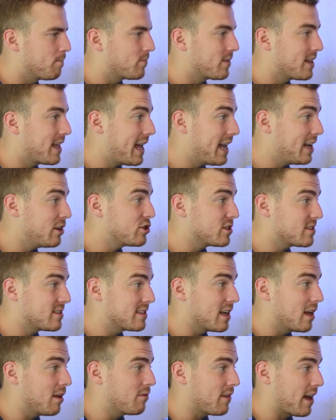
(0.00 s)
cage
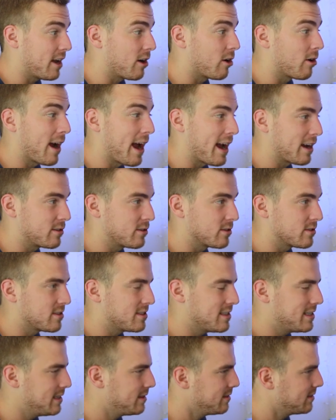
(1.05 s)
itself and our
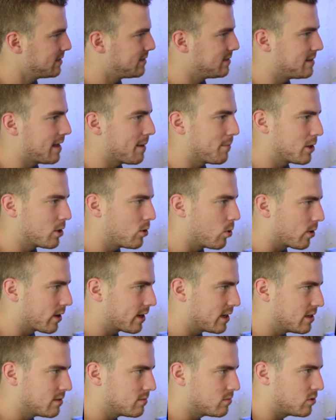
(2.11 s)
actors. The
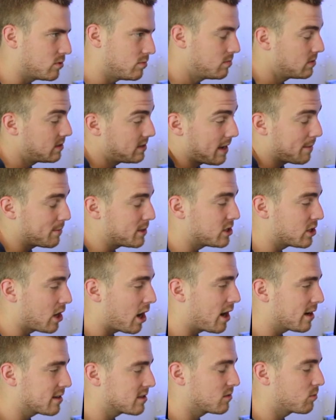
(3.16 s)
Demogorgon,
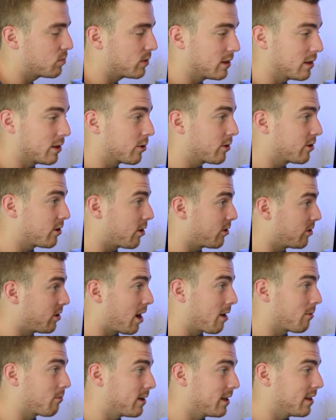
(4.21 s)
Demodogs, as we learned, are
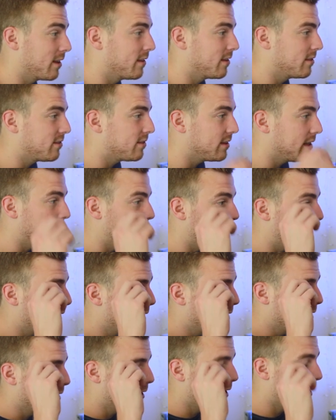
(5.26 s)
not real in the scene.
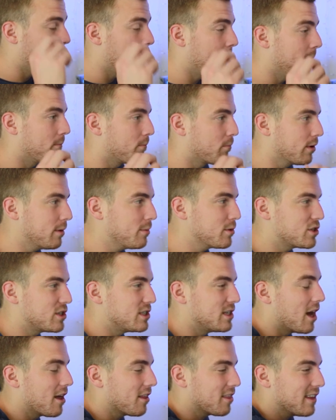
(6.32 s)
Pretty much
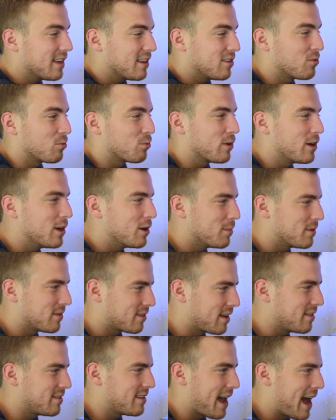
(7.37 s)
nothing is real
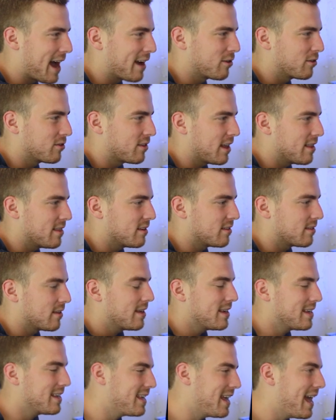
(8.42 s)
besides the actors and this
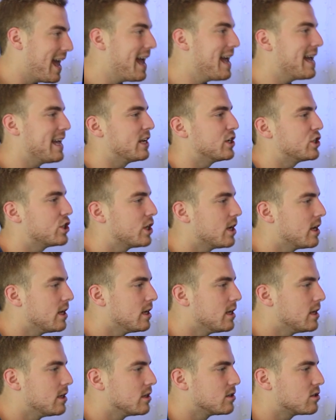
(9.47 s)
cage.
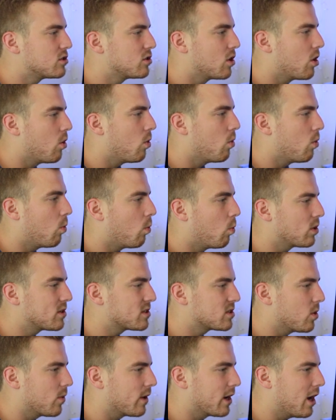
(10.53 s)
So
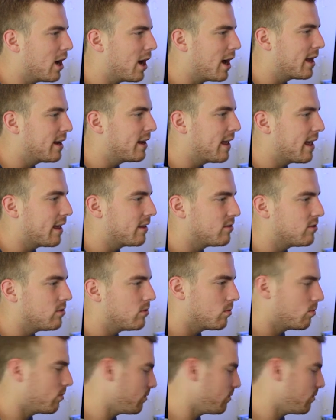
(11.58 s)
what's going on is,